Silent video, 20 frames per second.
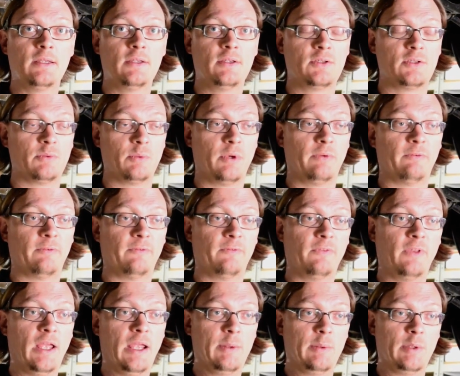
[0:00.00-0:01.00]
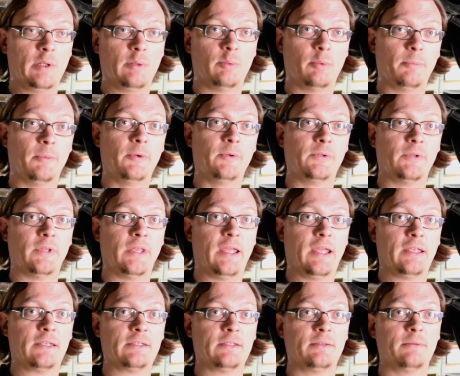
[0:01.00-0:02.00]
So whatever flywheel will bolt to
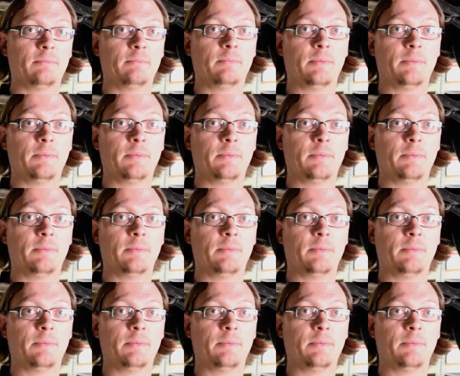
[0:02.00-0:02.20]
that,